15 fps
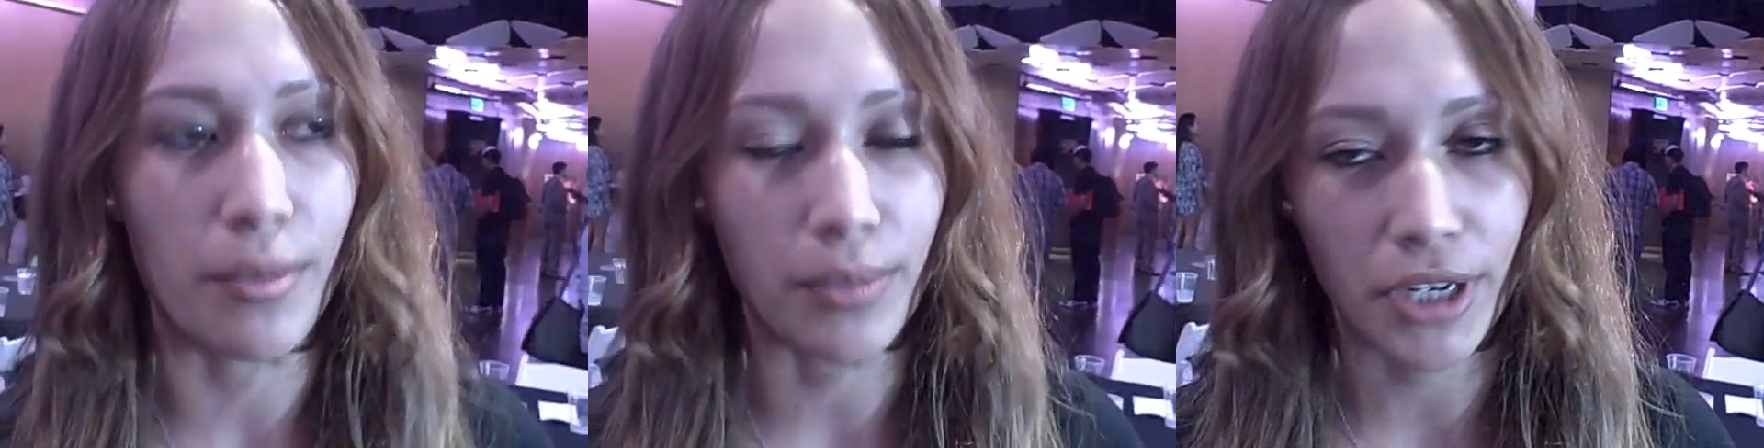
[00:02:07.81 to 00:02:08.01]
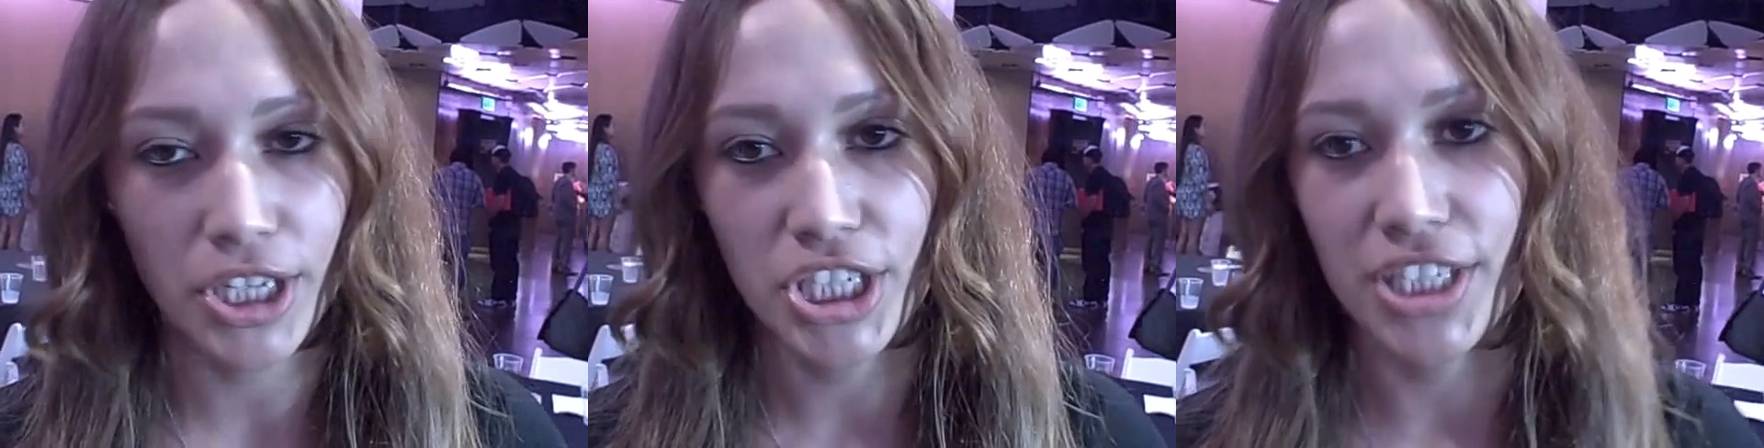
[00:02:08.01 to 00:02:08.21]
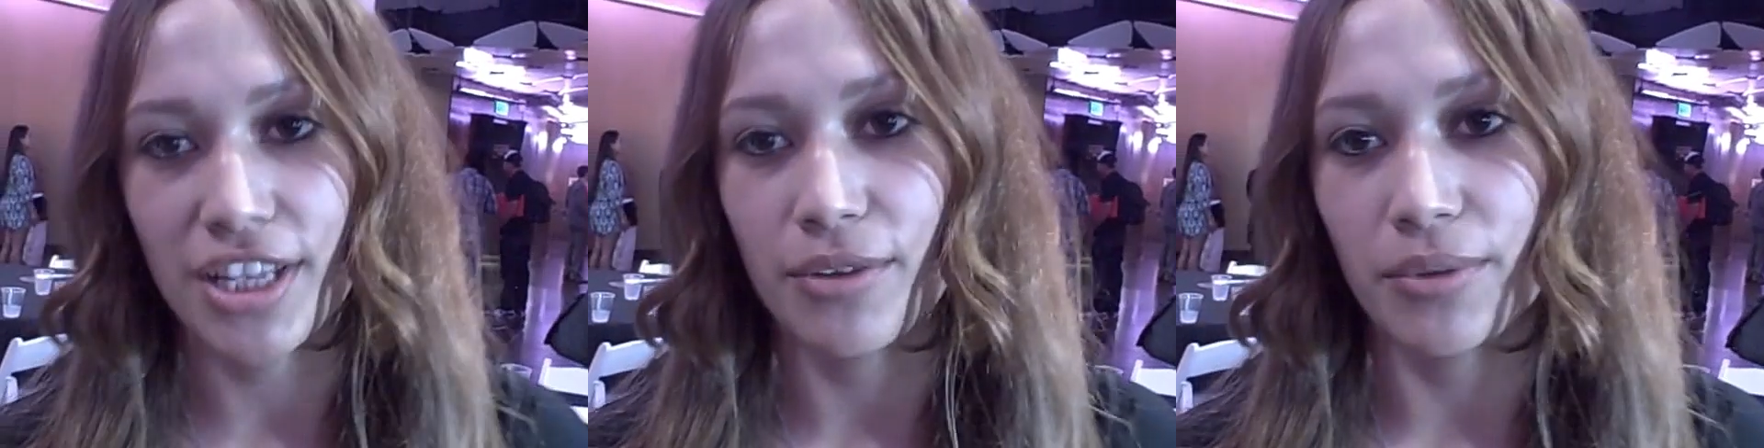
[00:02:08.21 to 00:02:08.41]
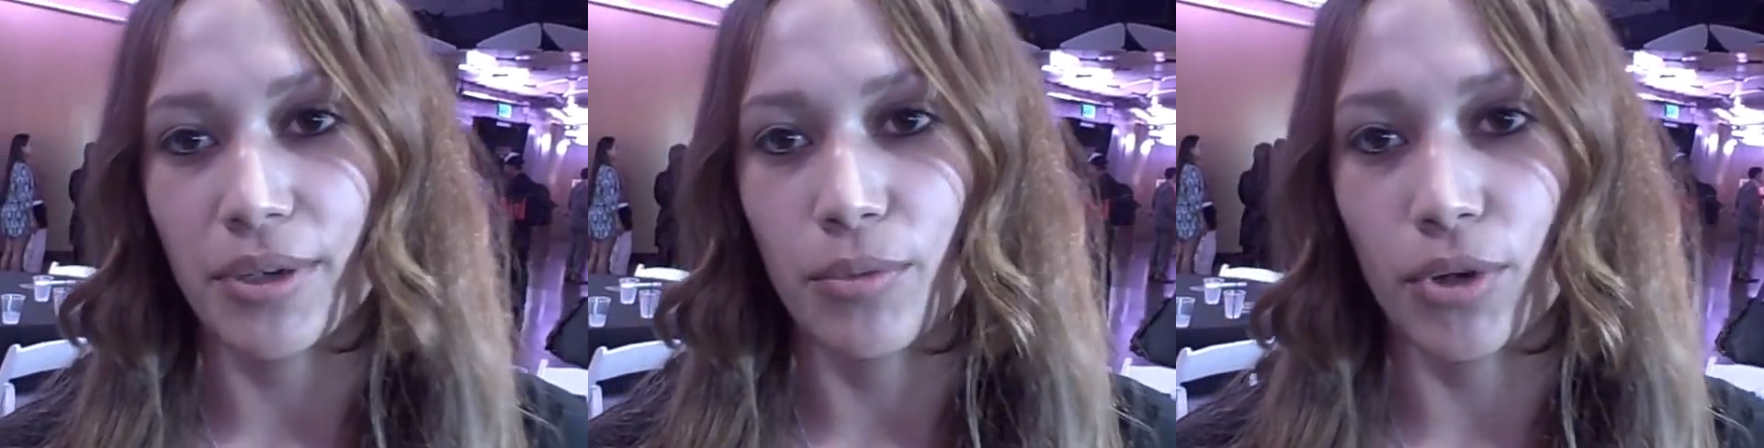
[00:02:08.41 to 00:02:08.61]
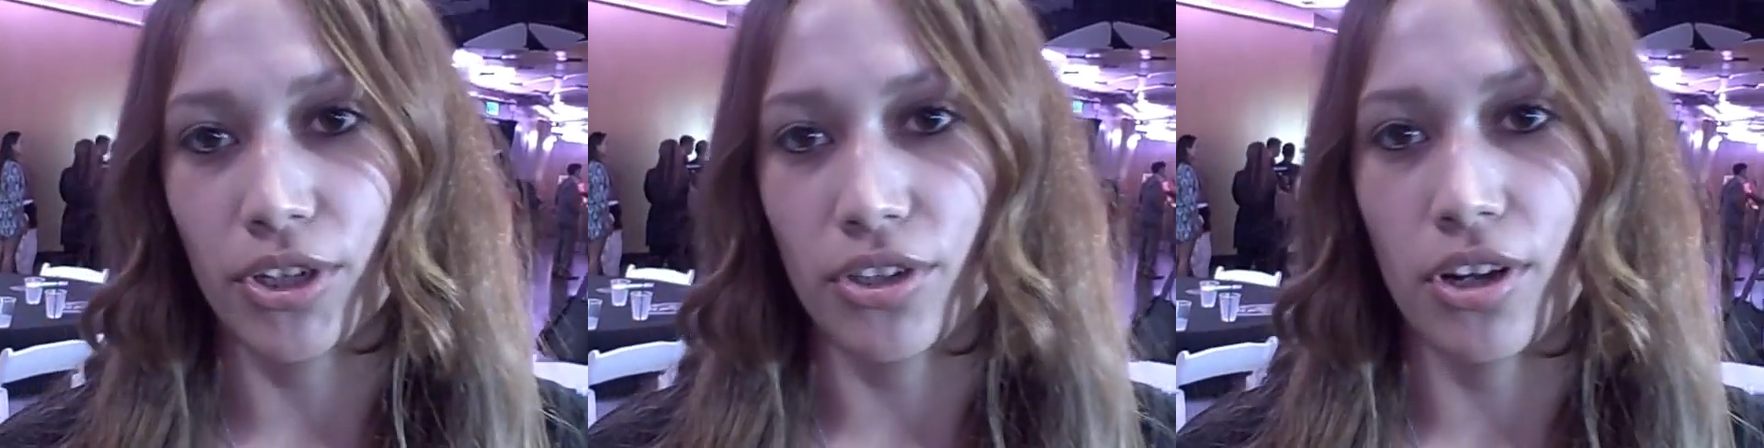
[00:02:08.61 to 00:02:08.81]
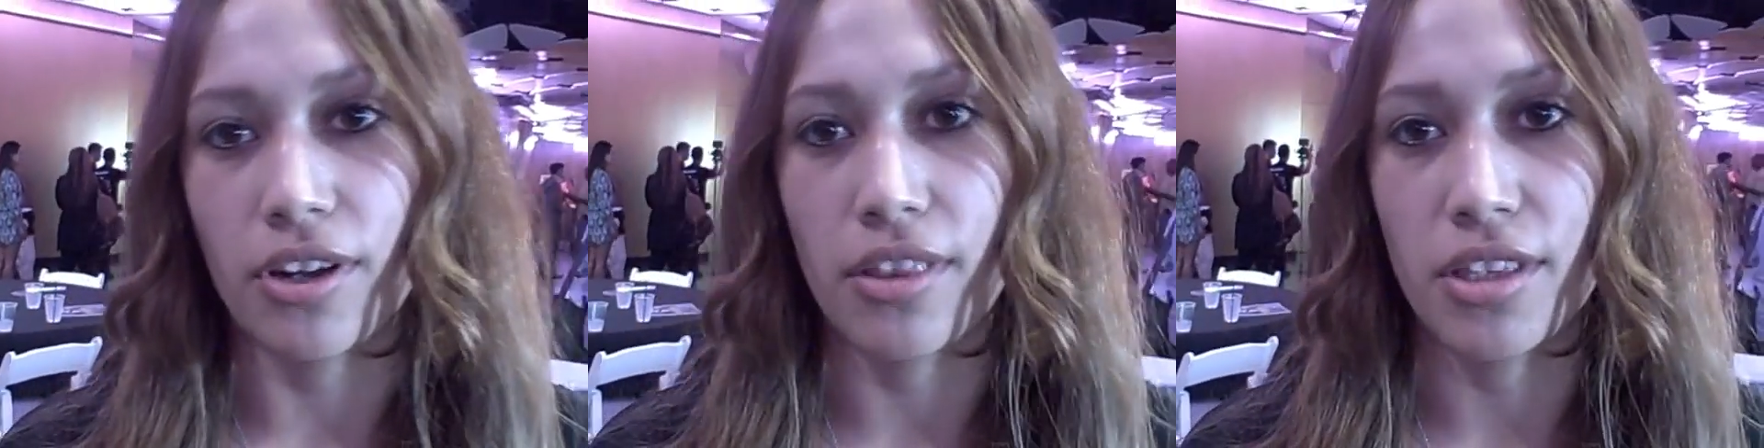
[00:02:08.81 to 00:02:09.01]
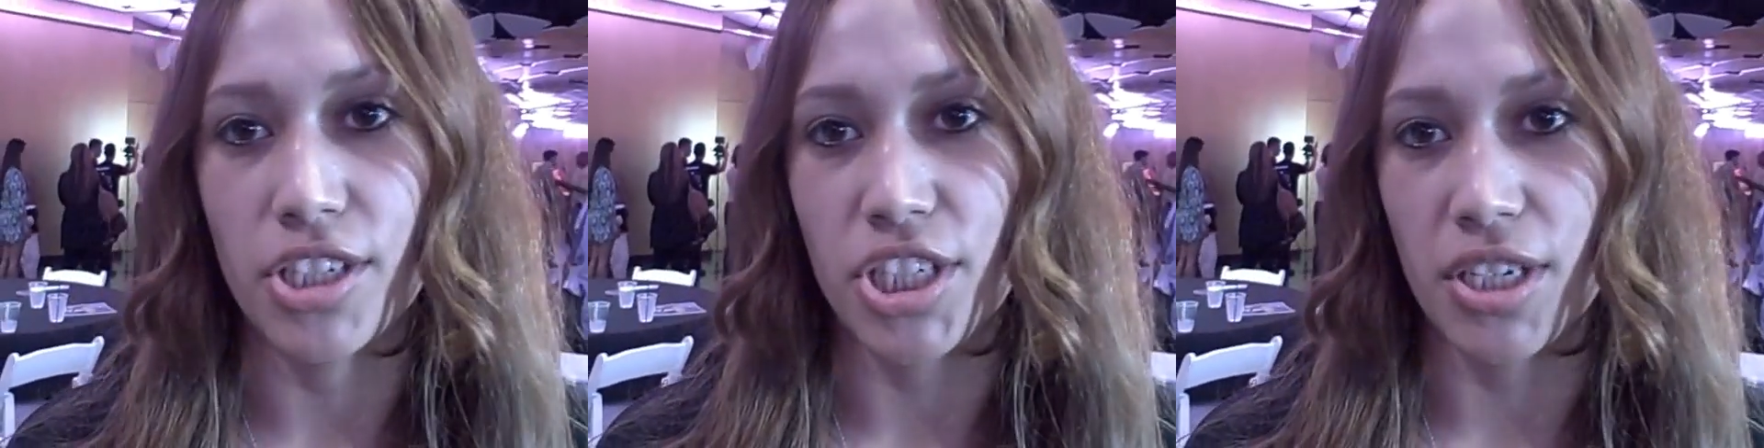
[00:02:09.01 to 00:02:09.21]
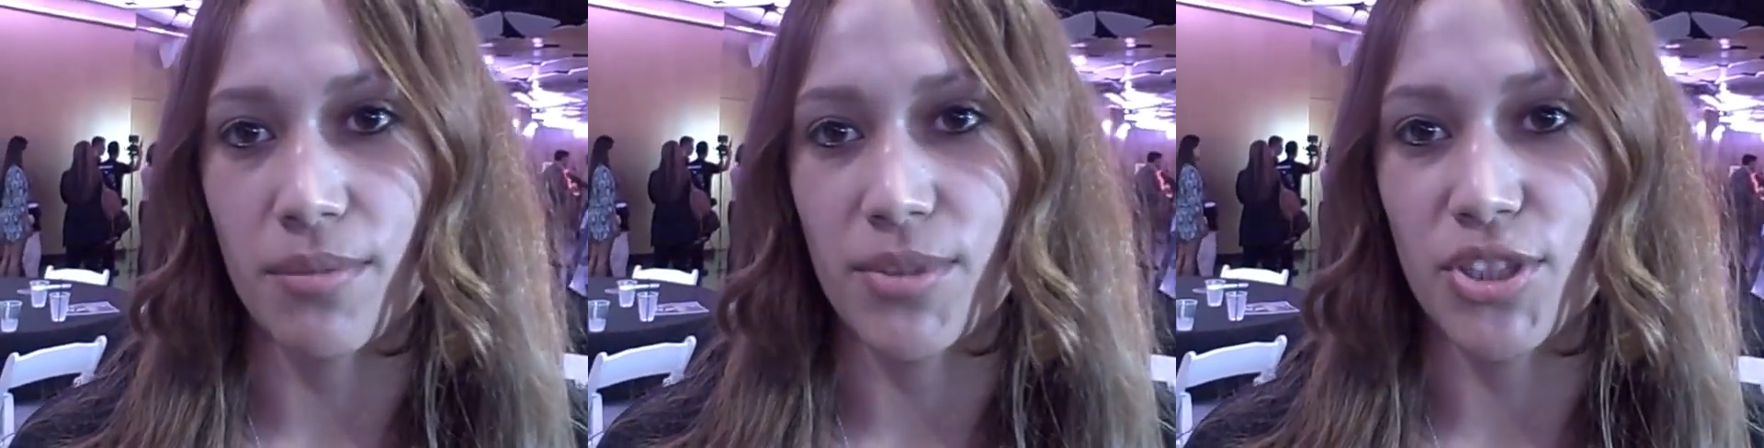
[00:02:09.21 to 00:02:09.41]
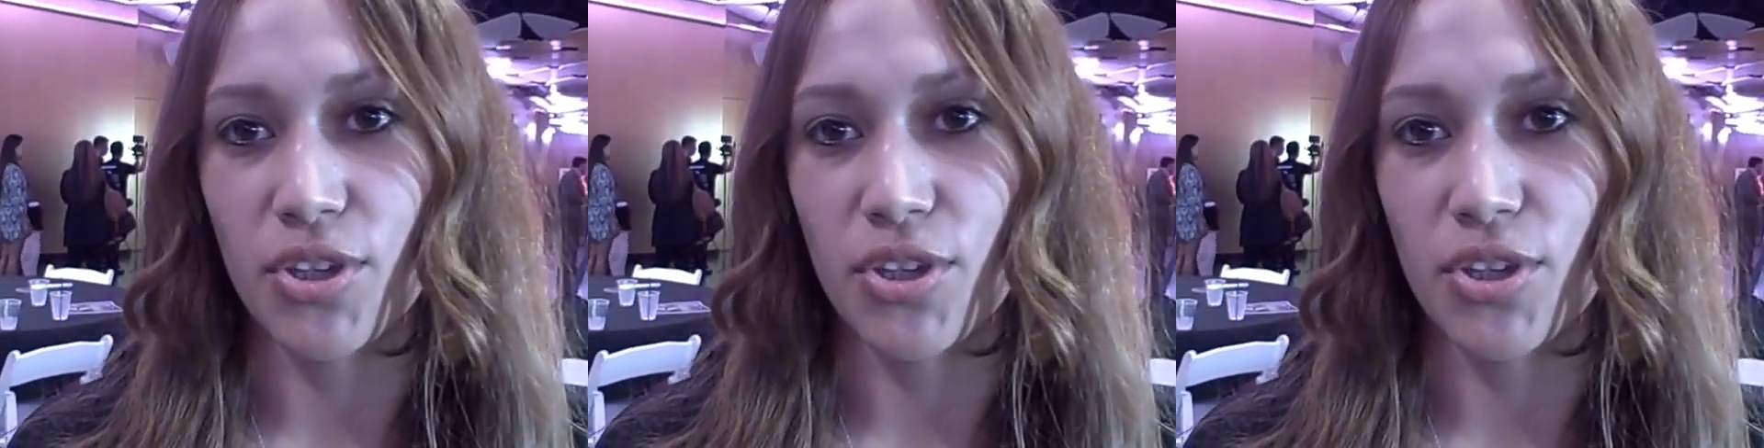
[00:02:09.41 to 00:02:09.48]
and punch that we worked on in the gym,